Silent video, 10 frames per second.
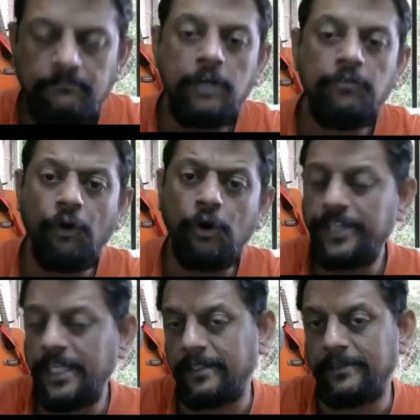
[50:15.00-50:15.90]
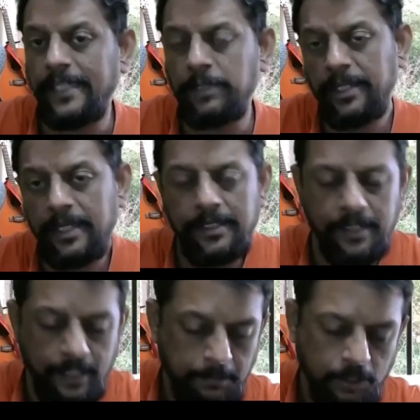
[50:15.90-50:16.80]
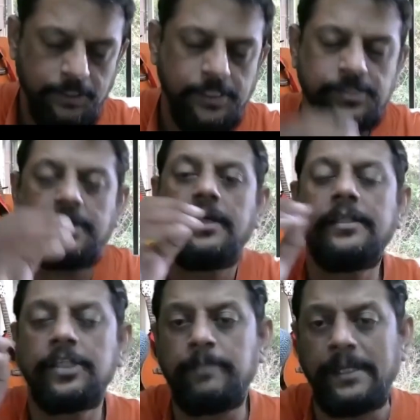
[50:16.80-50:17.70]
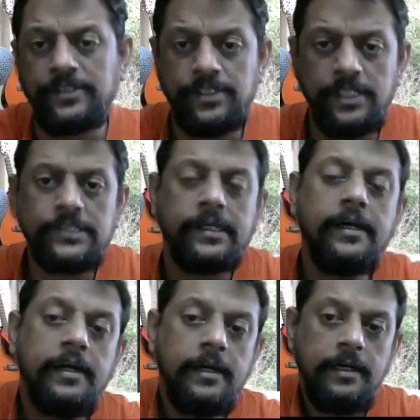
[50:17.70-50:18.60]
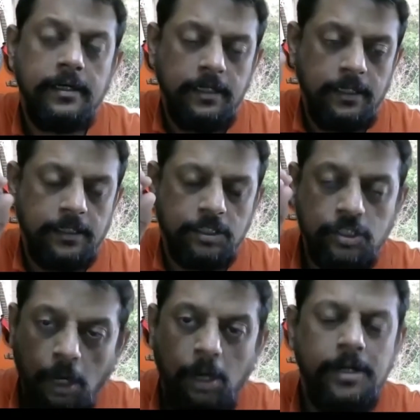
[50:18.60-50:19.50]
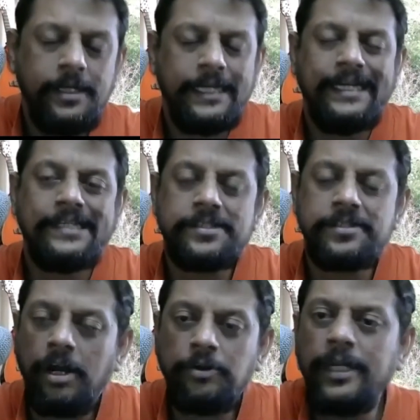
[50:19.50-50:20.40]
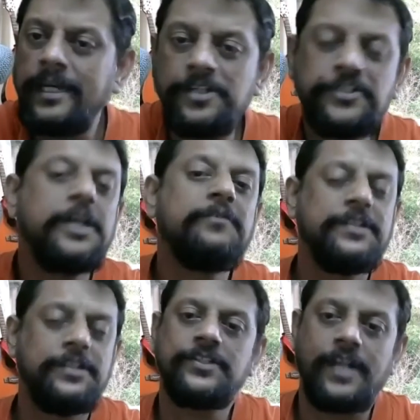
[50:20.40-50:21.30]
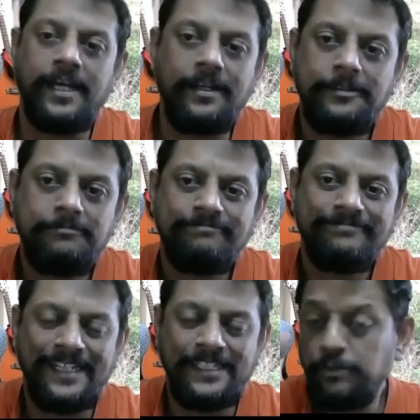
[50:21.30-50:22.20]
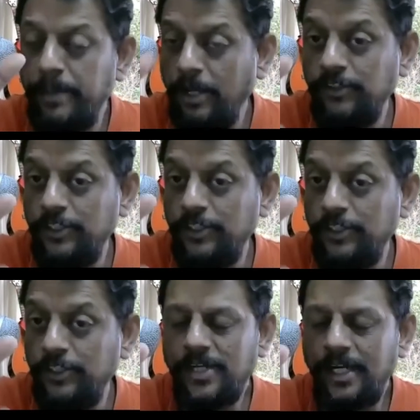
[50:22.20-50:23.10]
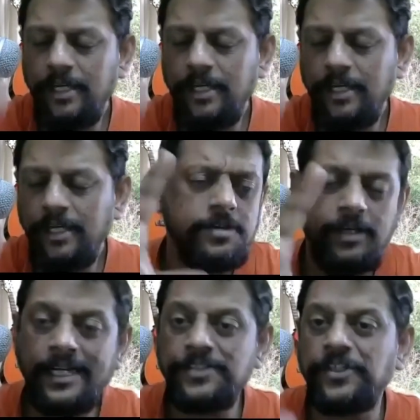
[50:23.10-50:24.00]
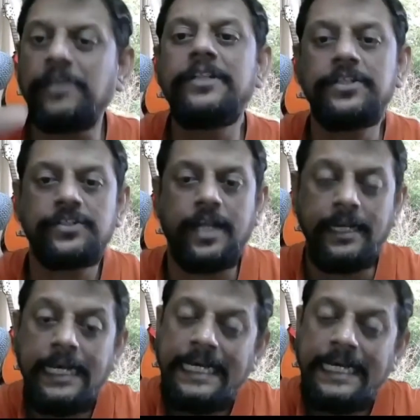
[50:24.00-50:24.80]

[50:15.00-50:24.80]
Fourth thing that we read about this in this passage is God is not only concerned with Israel. Okay, just because he chose Israel, God is not only concerned with Israel.